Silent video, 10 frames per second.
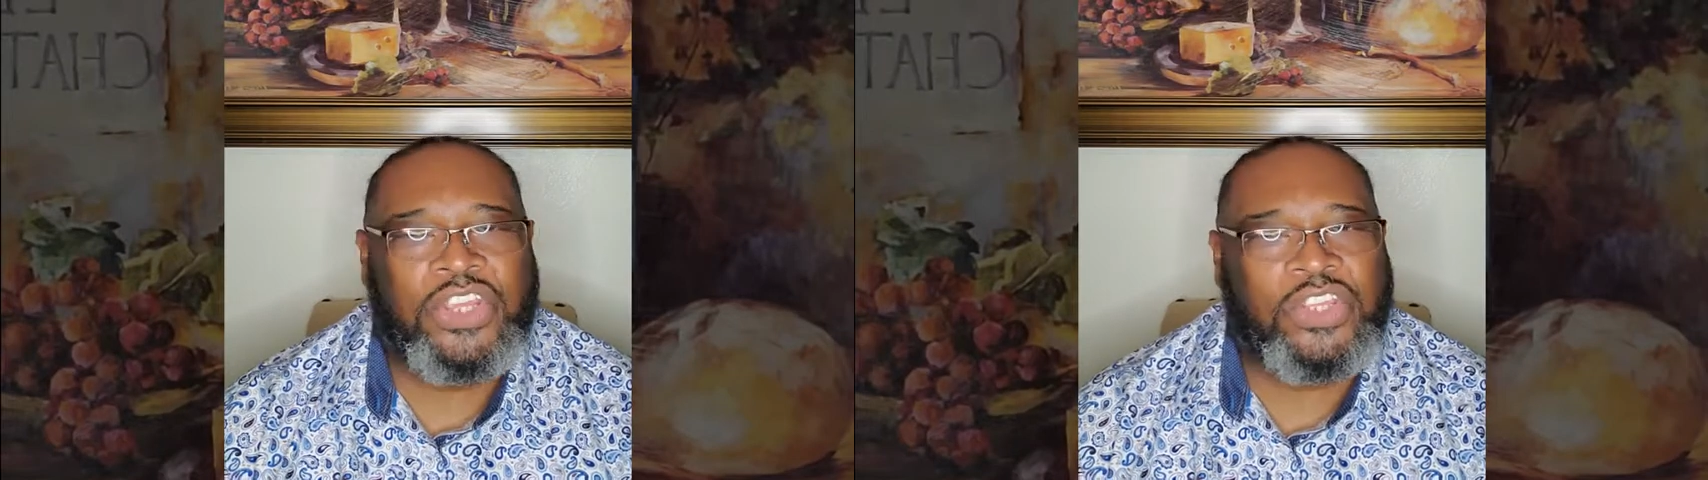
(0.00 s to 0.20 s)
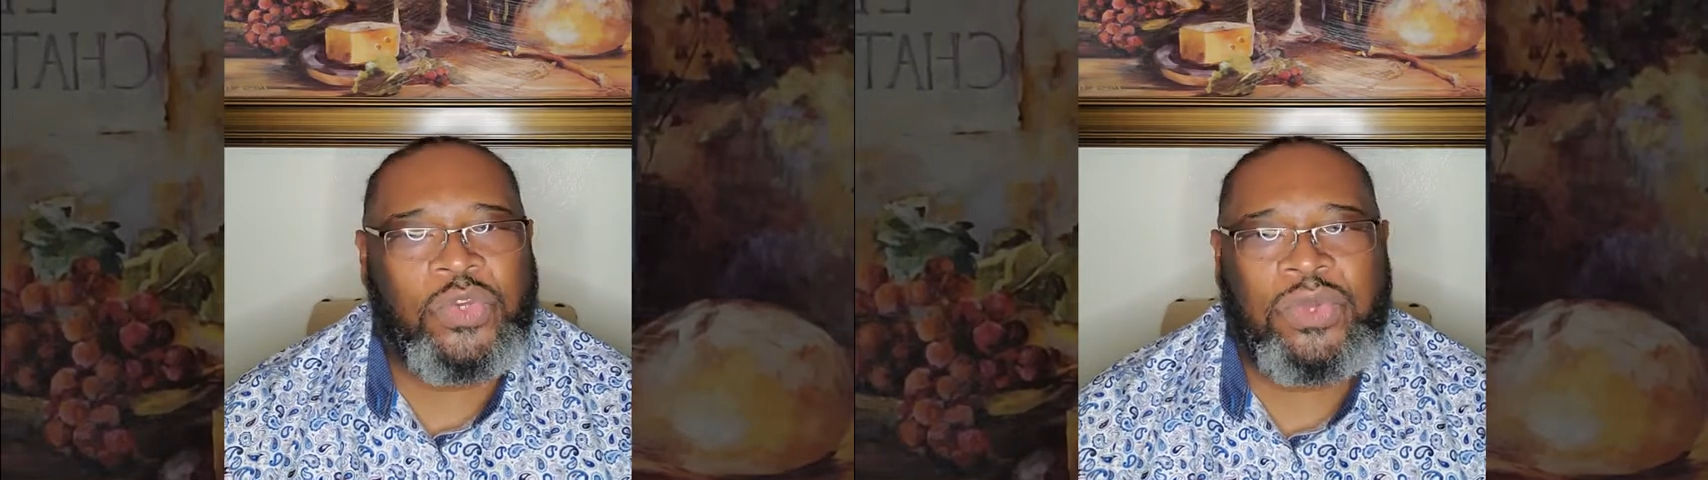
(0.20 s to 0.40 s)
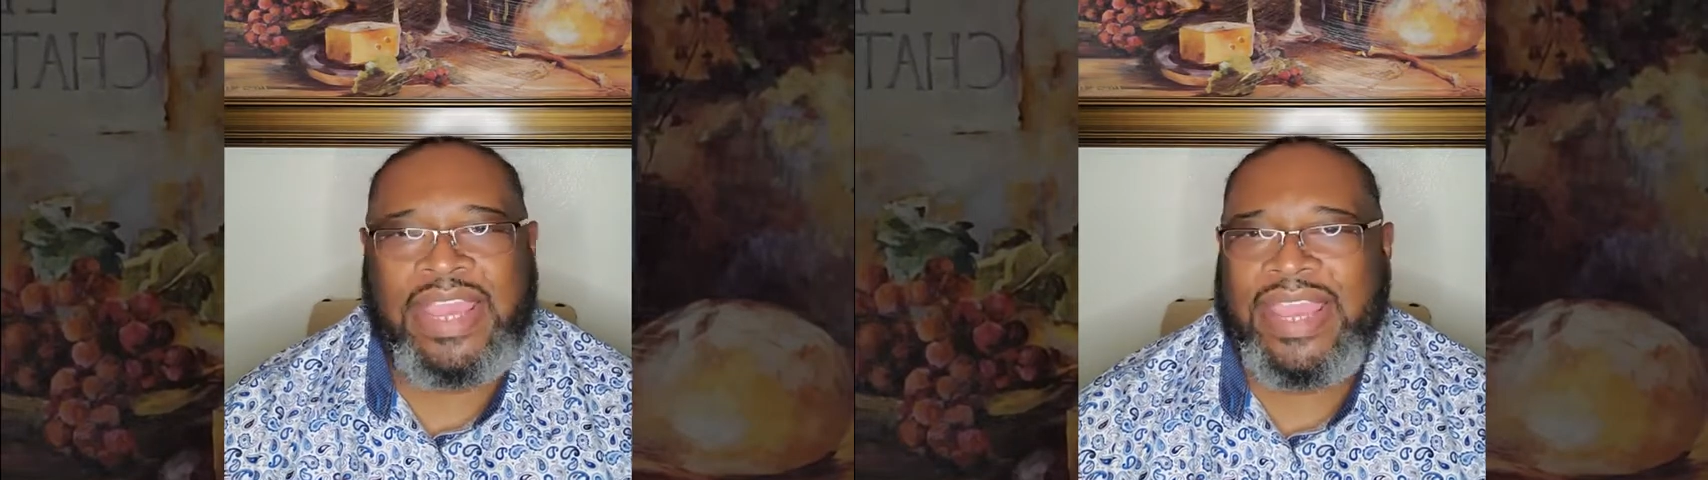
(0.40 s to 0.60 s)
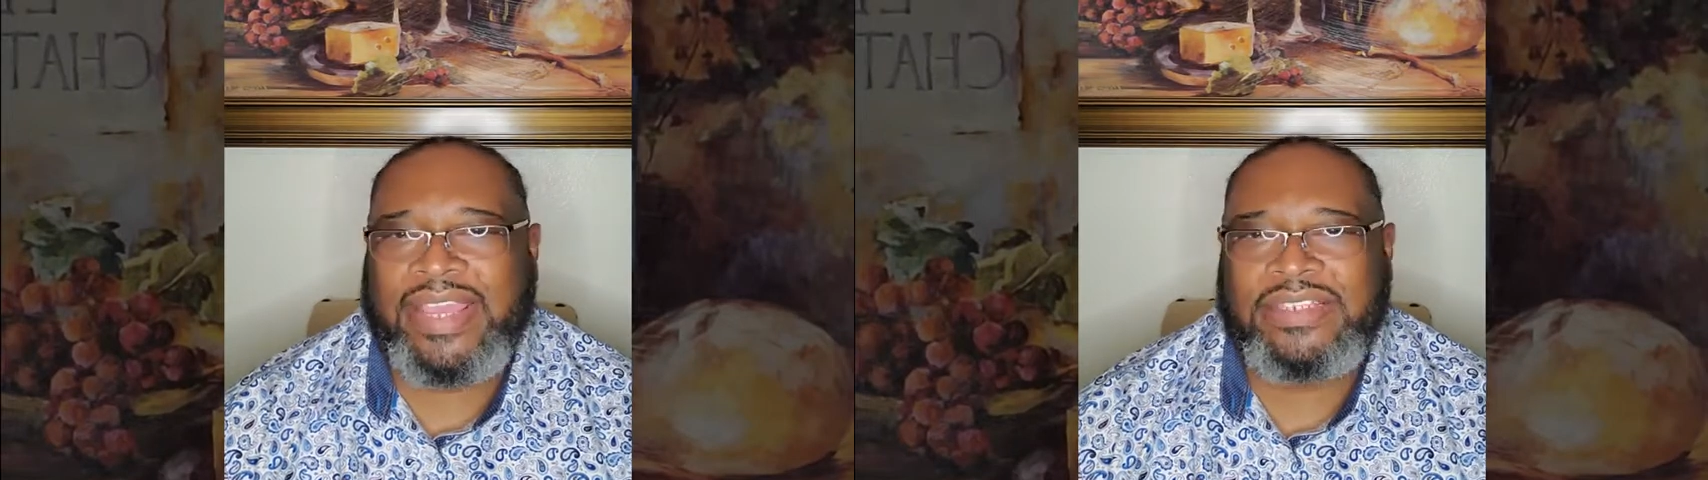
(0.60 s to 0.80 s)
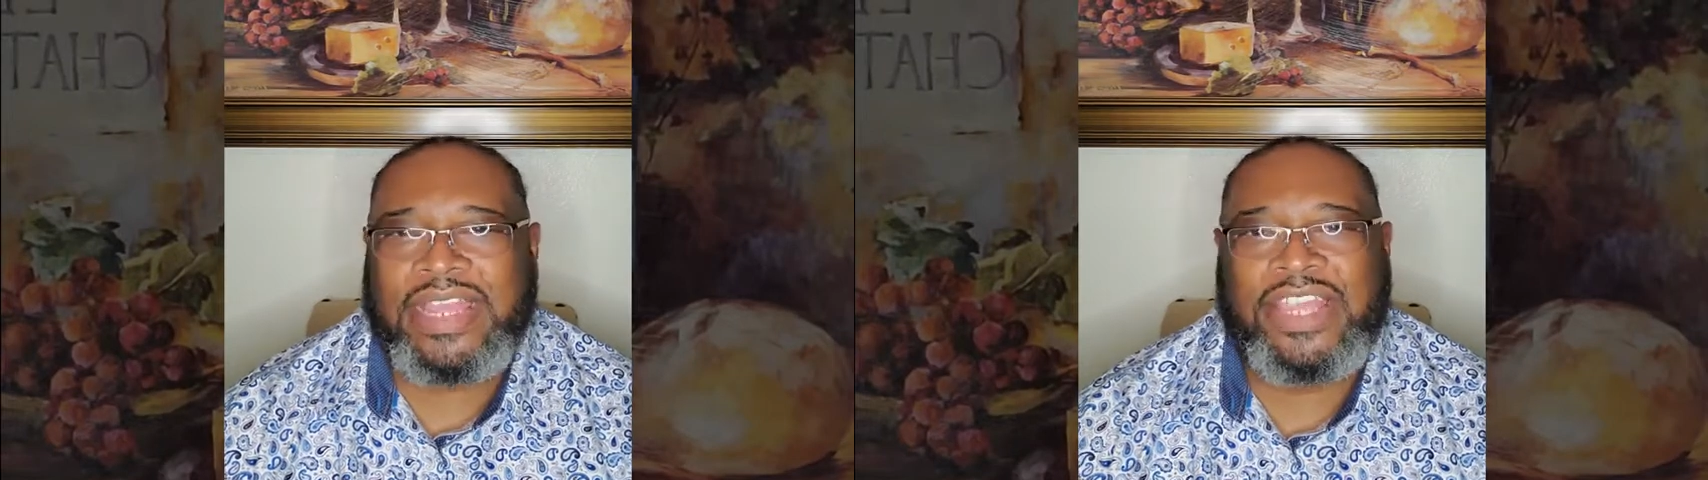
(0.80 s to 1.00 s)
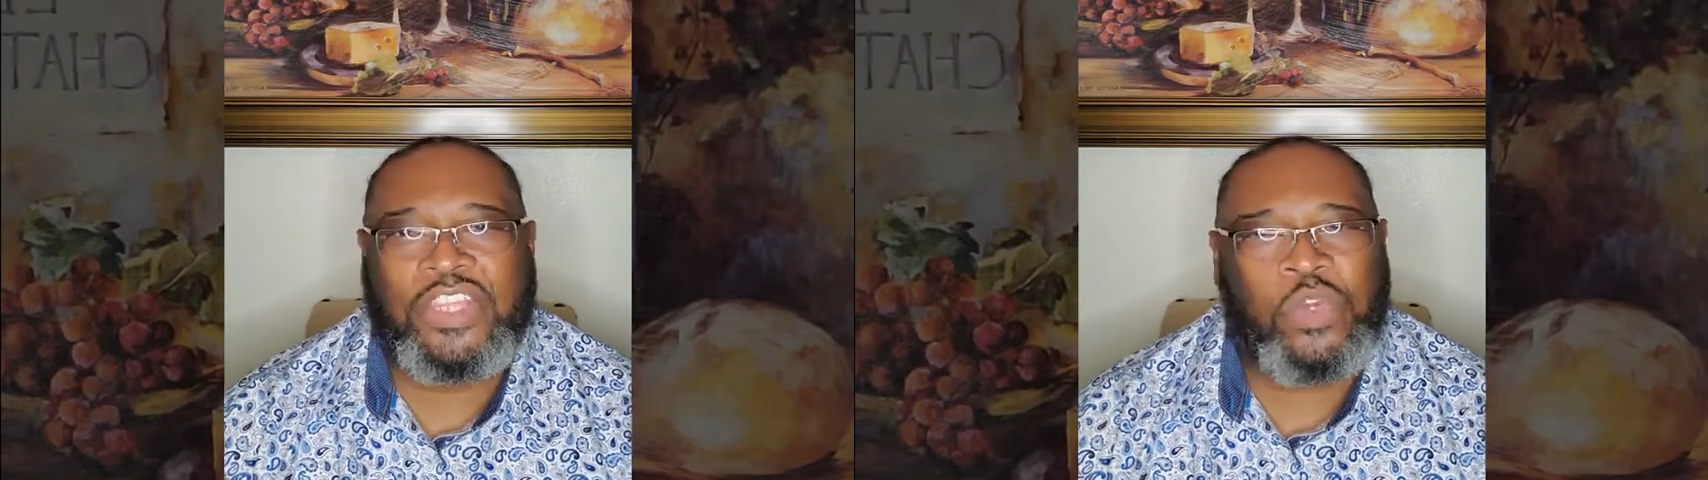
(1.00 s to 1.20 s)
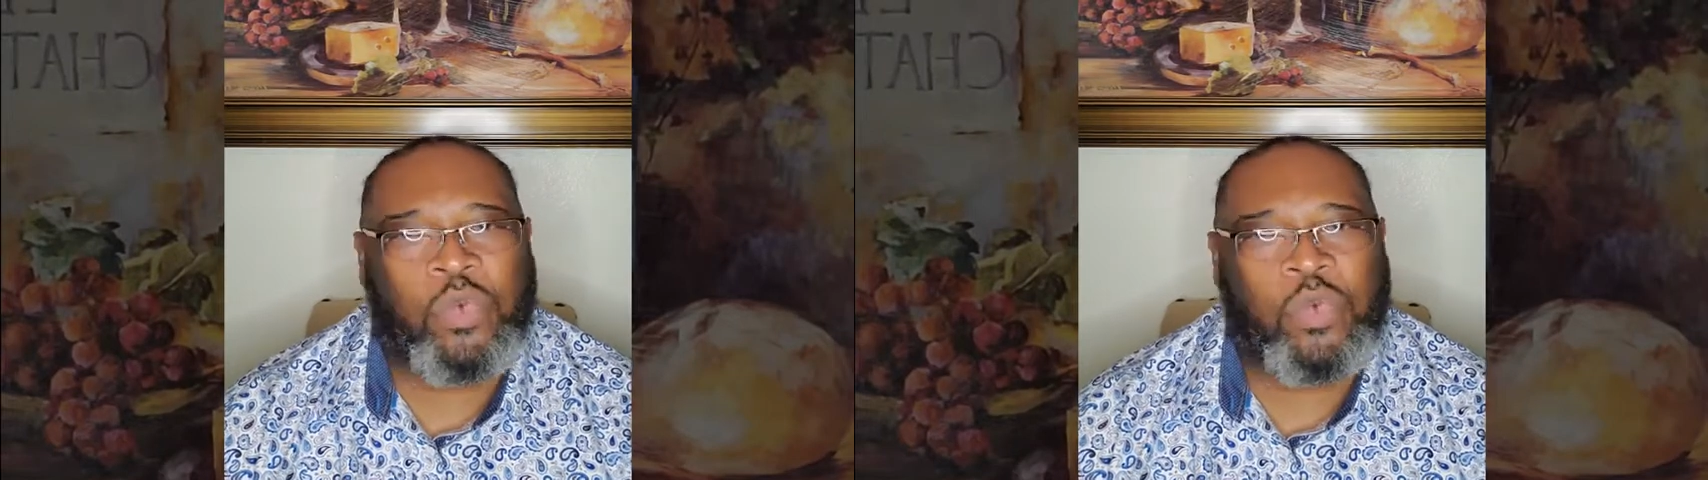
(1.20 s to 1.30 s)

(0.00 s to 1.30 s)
You can't and you